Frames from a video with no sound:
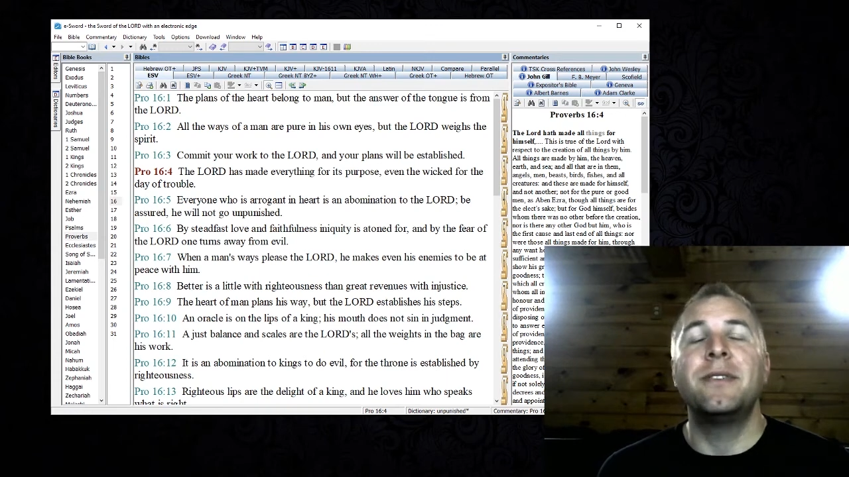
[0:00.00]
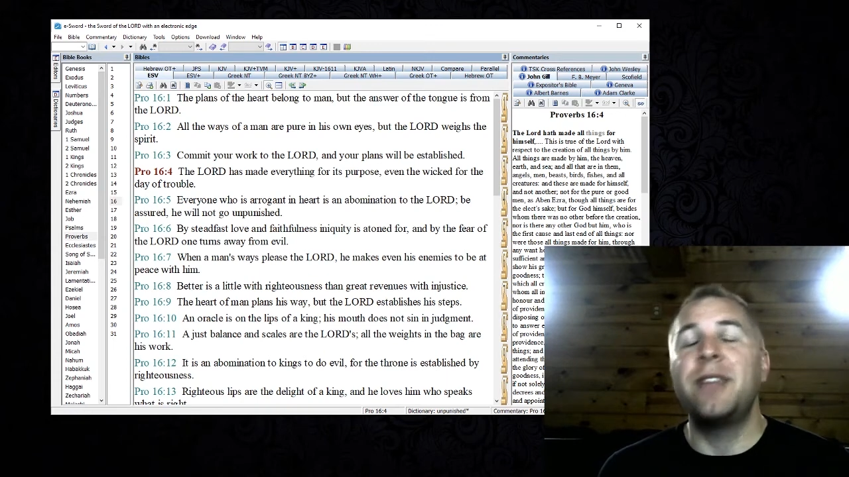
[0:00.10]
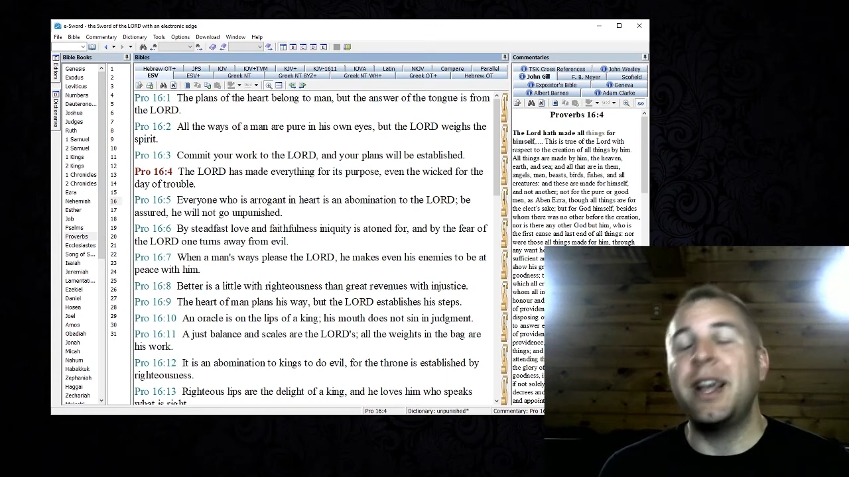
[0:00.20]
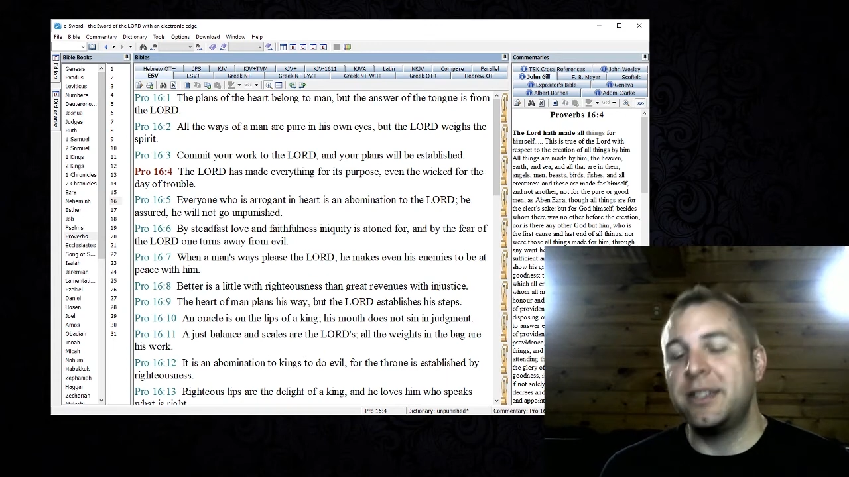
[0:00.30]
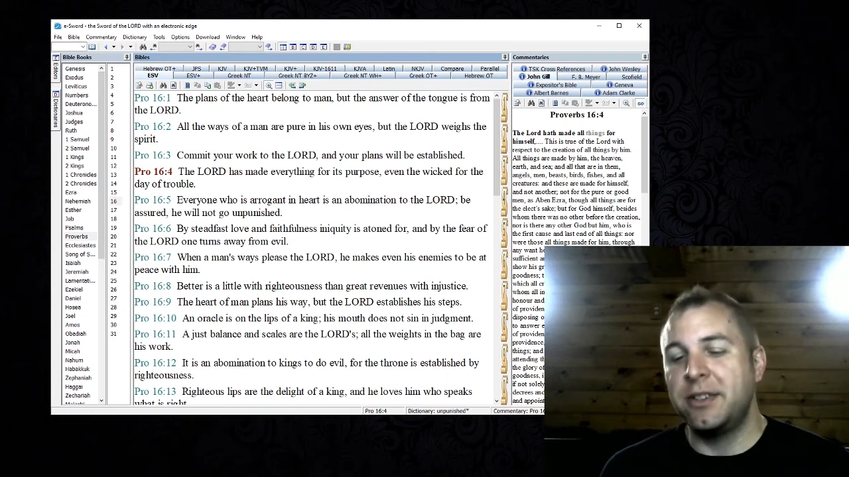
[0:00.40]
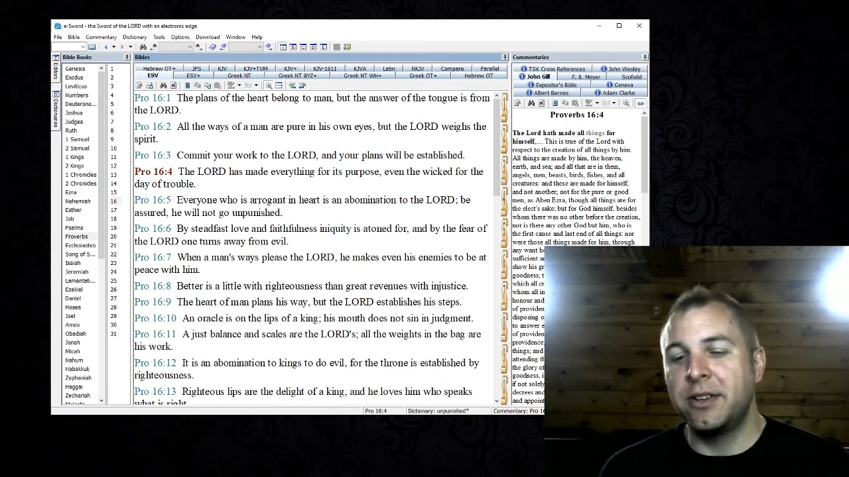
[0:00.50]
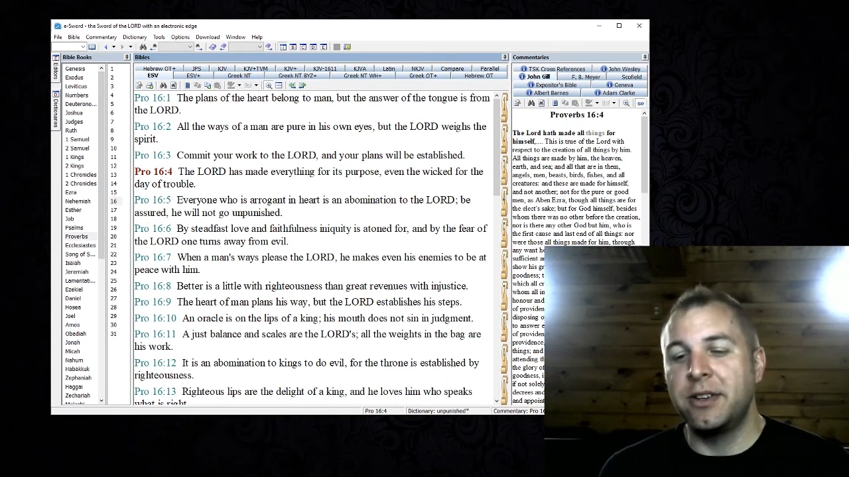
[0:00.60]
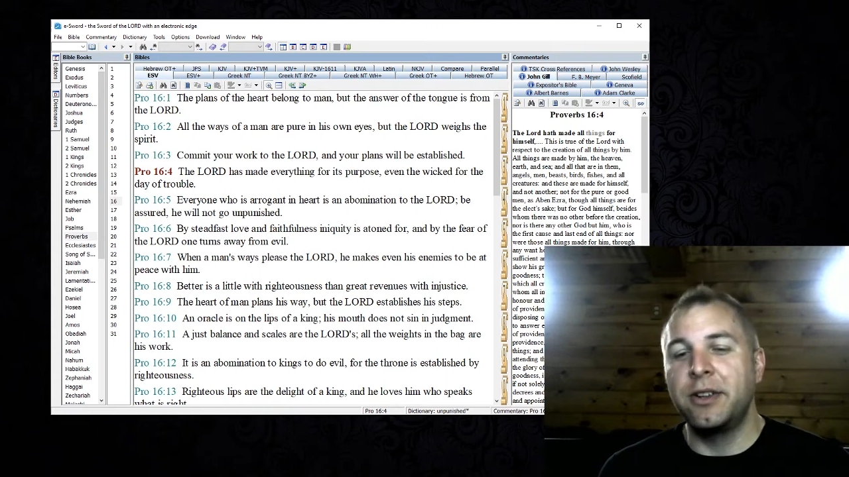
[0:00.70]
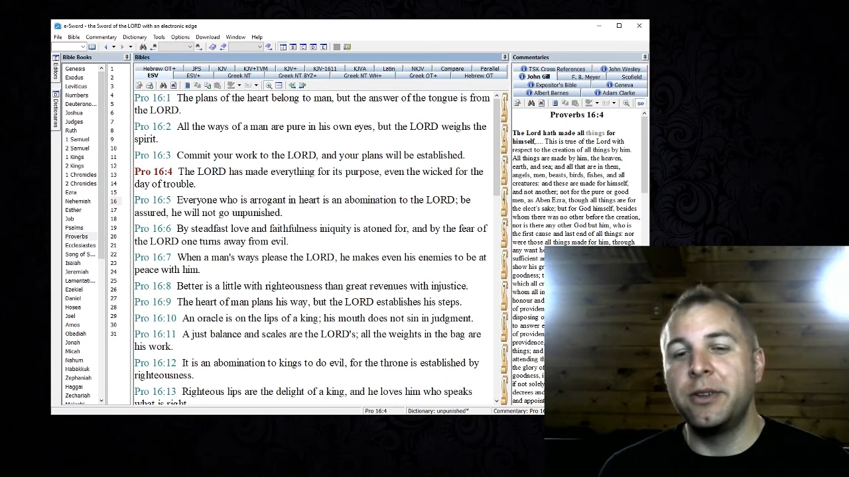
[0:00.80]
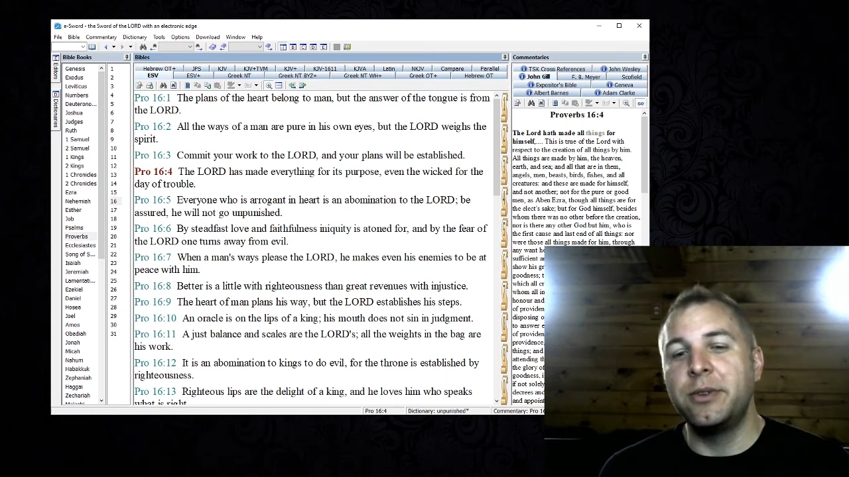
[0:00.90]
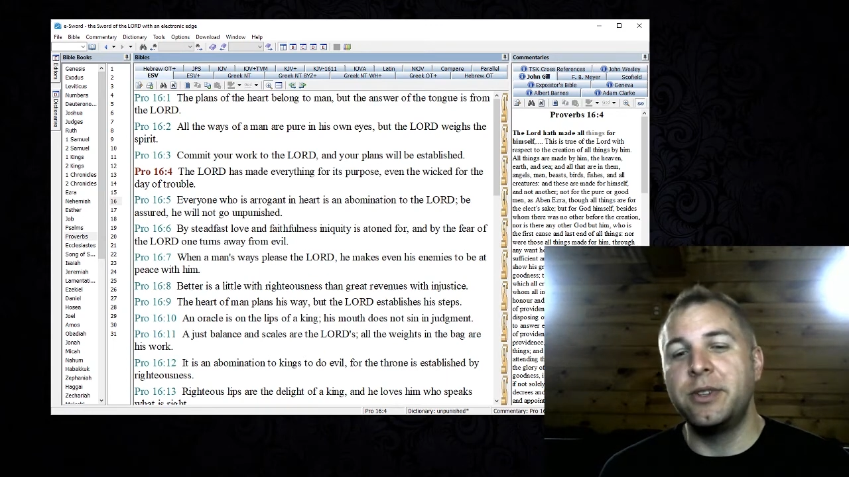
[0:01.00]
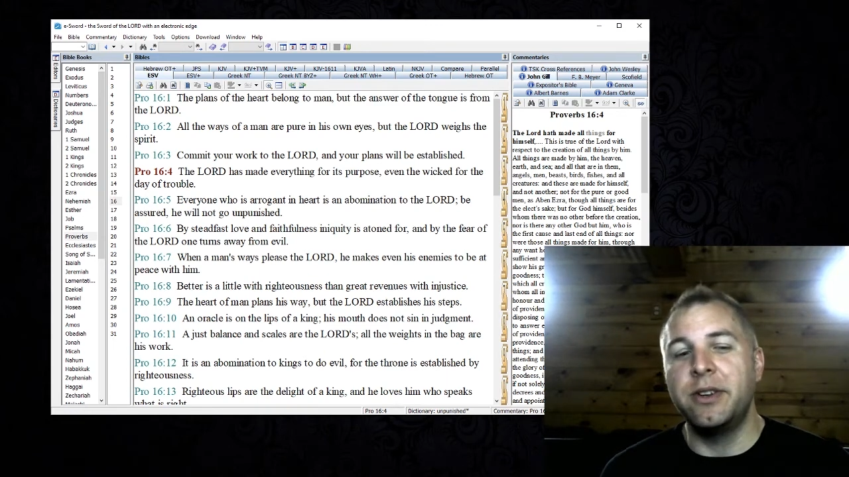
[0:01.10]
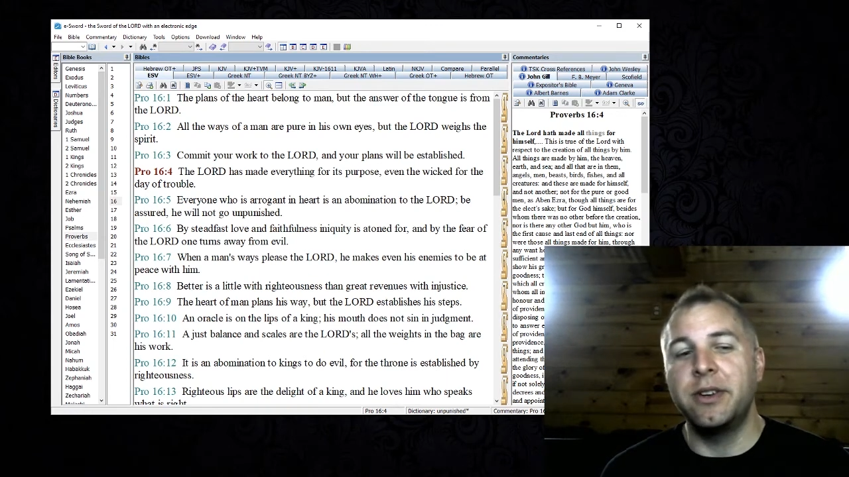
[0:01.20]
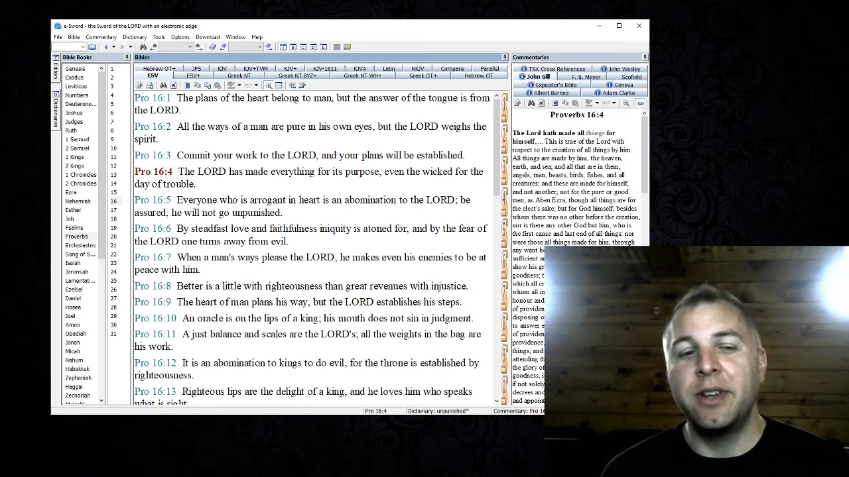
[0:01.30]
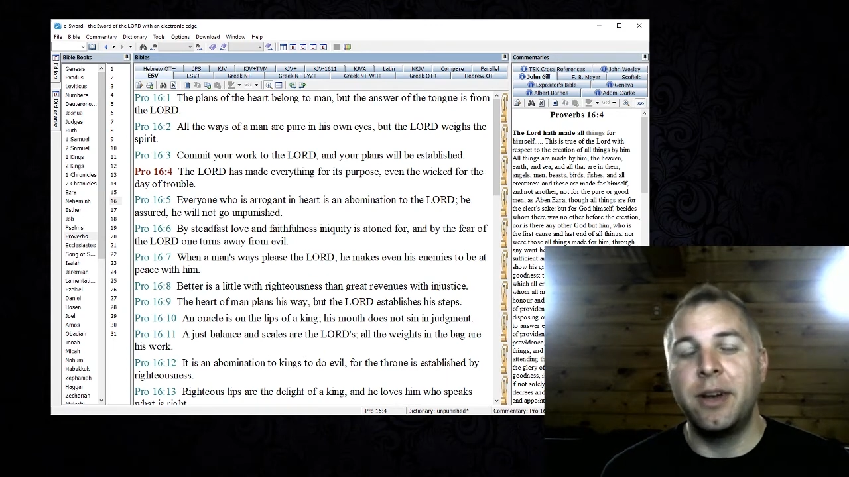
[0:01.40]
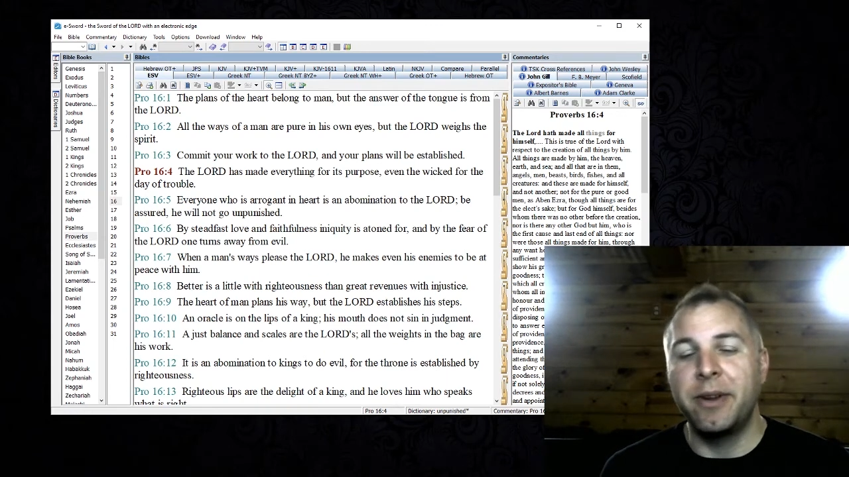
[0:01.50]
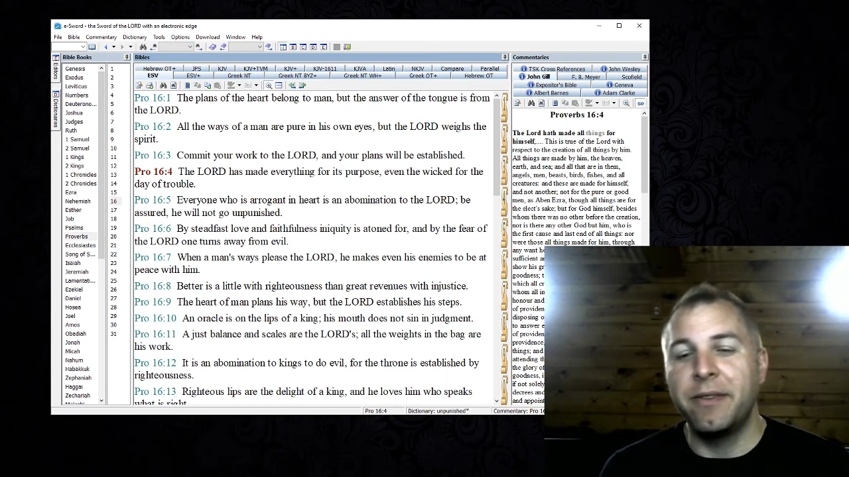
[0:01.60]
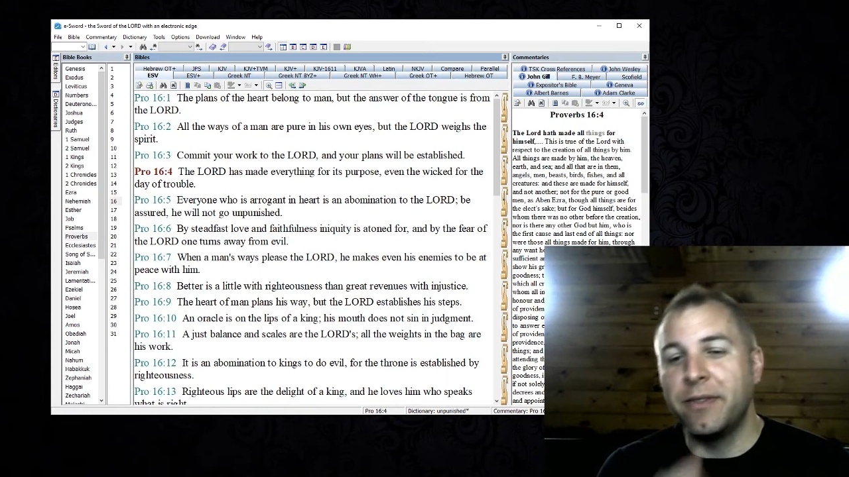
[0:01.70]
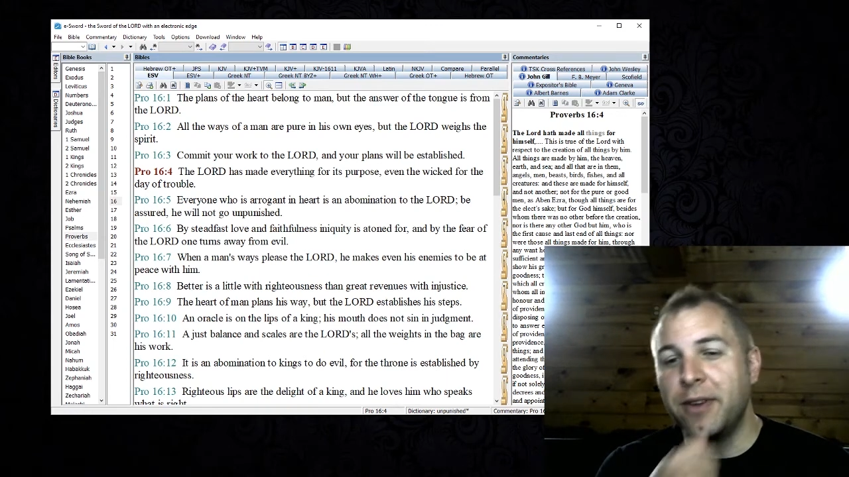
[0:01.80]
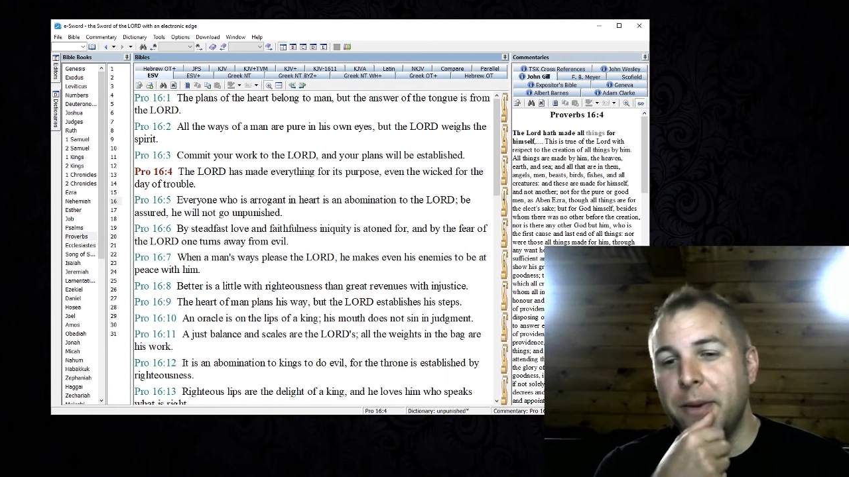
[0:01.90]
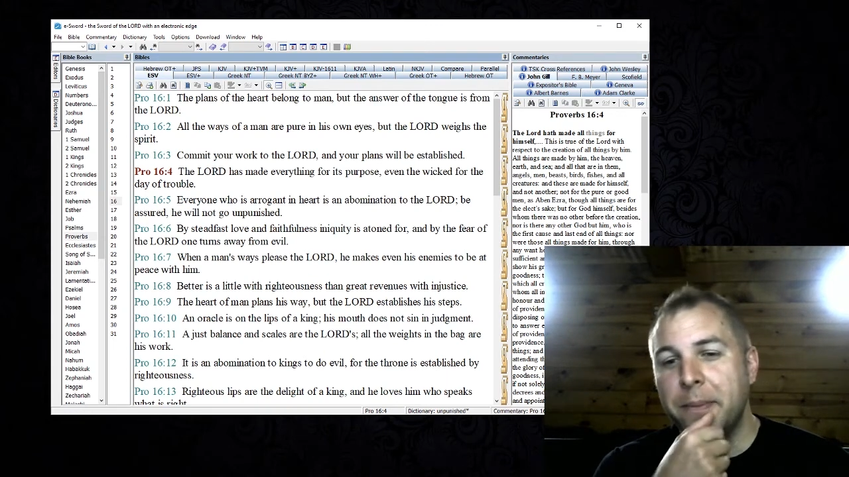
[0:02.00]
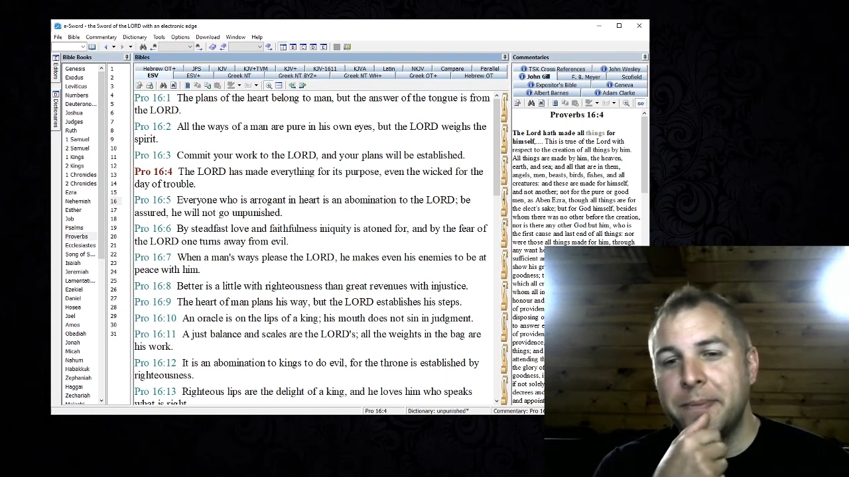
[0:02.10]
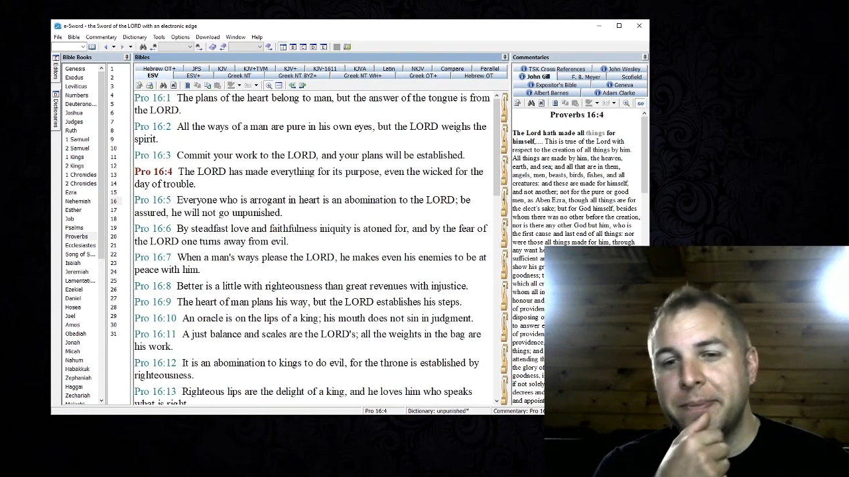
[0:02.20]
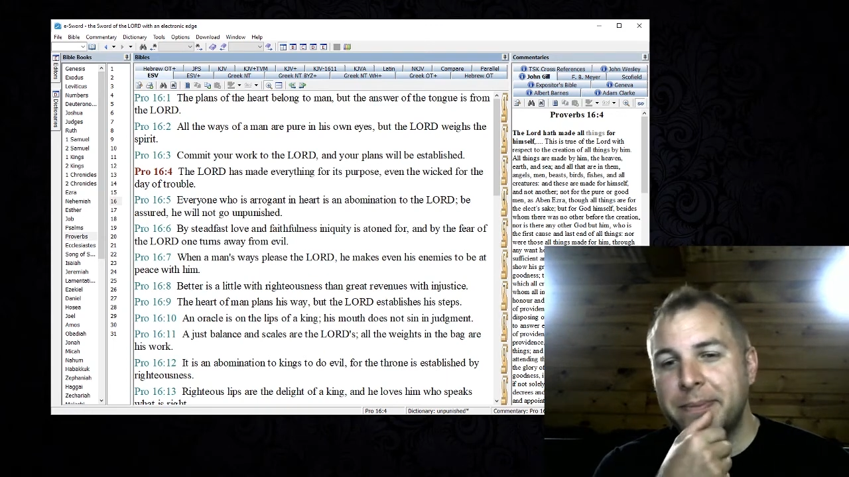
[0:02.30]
if that's your conclusion coming from